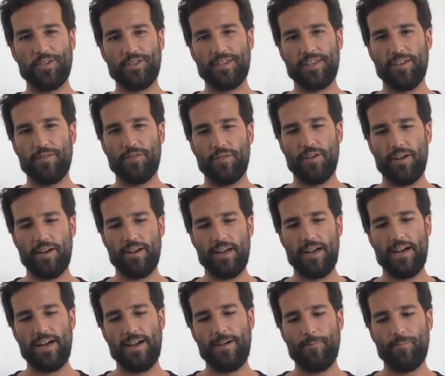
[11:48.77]
different
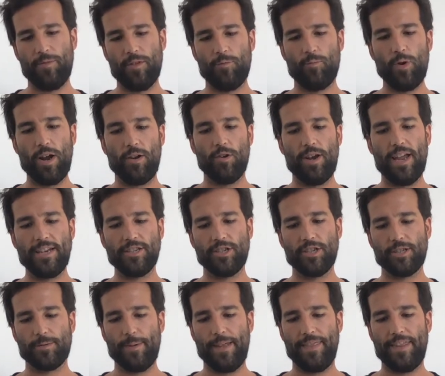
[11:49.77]

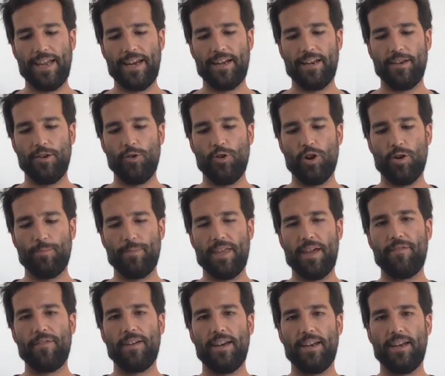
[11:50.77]
regulations, but then in Europe
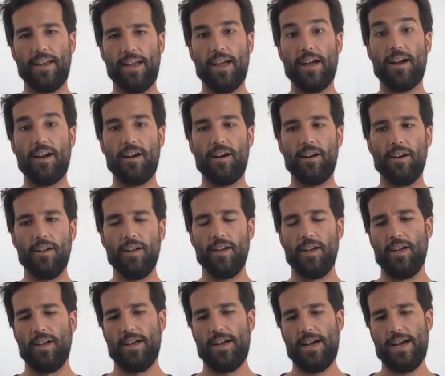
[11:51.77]
definitely they are.
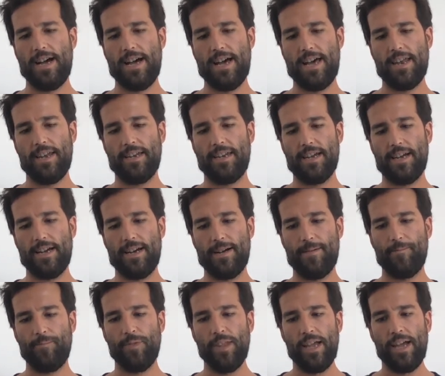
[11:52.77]
And
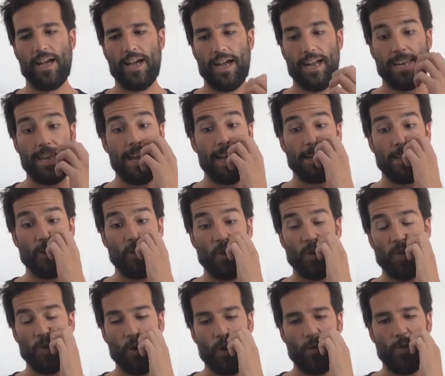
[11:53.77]
yeah,
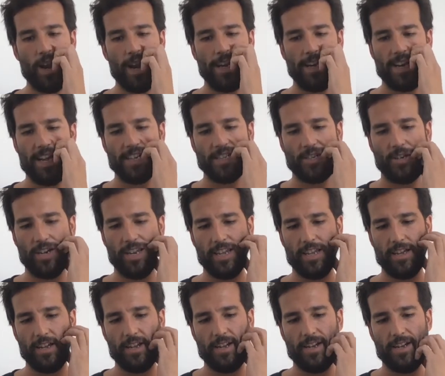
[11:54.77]
you're right. Actually,
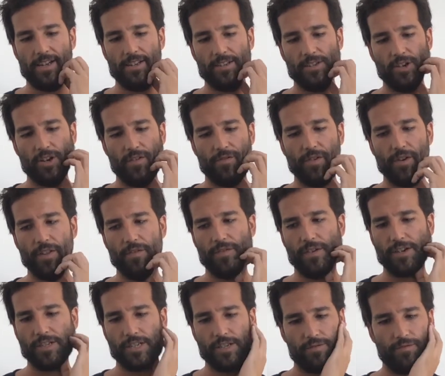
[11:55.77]
for the
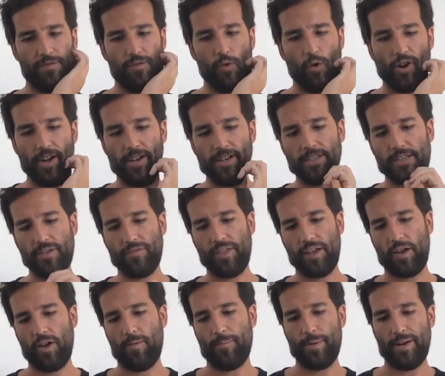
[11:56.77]
first 4 years of
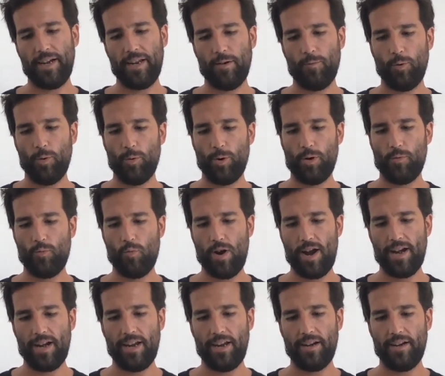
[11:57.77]
the company, we were
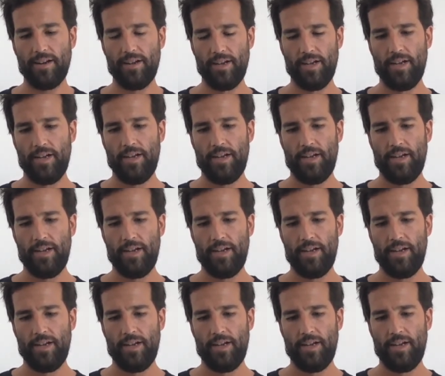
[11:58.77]
running